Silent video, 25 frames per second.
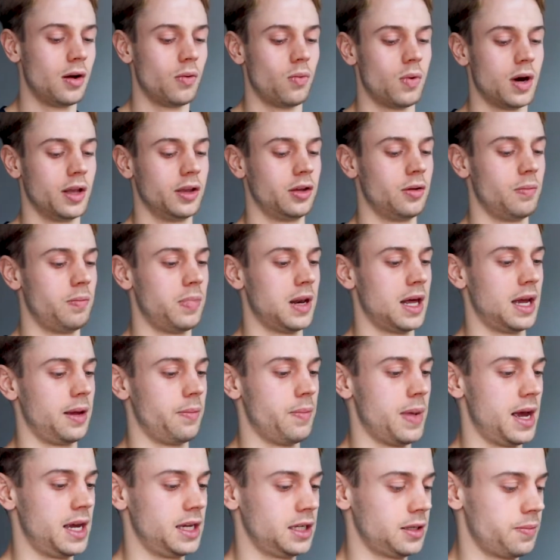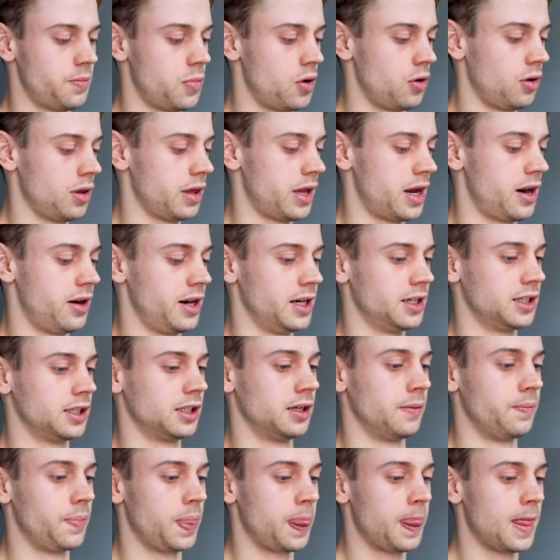want to play baseball, there
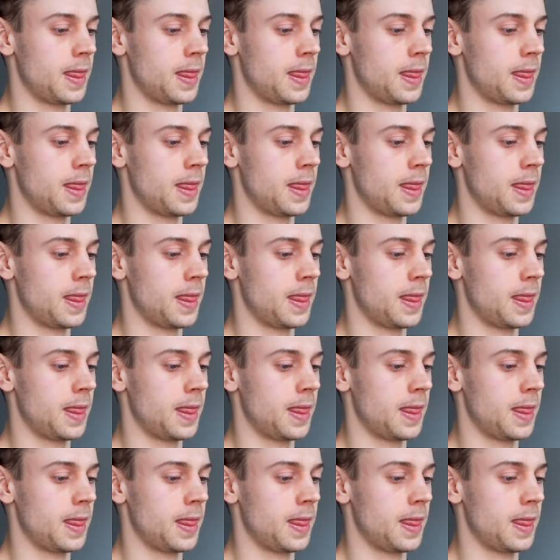is